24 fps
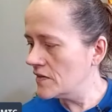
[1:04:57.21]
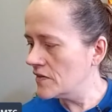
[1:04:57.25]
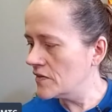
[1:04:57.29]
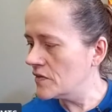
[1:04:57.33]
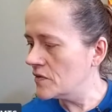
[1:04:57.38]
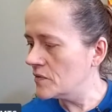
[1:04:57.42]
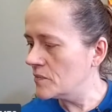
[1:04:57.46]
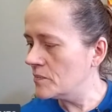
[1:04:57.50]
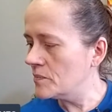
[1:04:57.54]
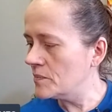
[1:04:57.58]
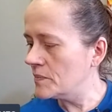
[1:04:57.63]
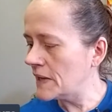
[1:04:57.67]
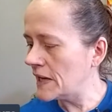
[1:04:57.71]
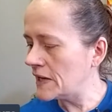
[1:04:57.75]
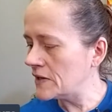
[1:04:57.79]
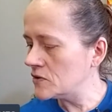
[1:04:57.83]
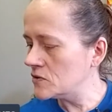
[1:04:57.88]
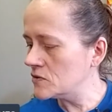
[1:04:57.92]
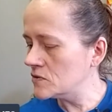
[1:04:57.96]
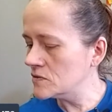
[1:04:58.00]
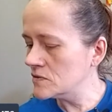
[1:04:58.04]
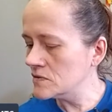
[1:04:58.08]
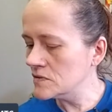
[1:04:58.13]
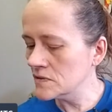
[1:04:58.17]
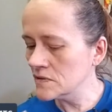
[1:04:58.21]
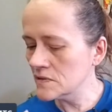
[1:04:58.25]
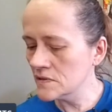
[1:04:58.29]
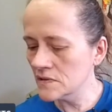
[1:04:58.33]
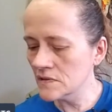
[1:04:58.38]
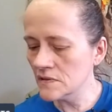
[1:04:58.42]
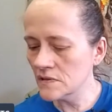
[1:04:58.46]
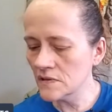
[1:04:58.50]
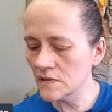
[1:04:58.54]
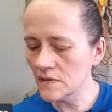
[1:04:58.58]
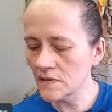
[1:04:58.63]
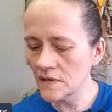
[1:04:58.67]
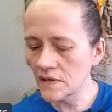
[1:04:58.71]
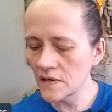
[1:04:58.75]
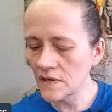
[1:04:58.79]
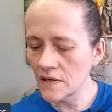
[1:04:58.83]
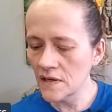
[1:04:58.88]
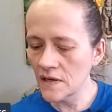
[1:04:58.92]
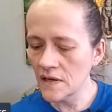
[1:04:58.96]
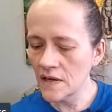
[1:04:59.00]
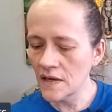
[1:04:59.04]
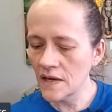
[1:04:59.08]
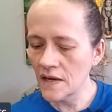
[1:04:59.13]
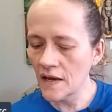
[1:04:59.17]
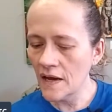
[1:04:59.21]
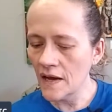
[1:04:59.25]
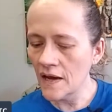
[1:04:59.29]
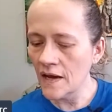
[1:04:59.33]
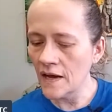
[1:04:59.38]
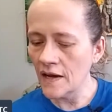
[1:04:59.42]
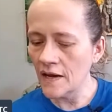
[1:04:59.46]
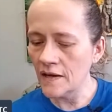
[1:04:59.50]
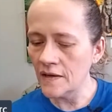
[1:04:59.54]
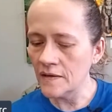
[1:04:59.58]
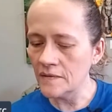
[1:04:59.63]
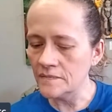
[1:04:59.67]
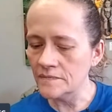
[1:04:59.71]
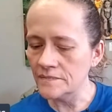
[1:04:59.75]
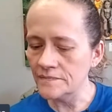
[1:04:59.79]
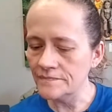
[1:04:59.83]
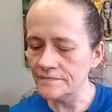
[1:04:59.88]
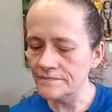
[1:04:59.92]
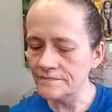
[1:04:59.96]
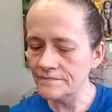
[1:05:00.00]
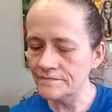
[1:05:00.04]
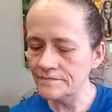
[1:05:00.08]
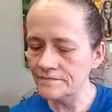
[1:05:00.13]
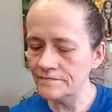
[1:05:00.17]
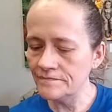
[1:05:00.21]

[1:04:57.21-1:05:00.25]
the better, um,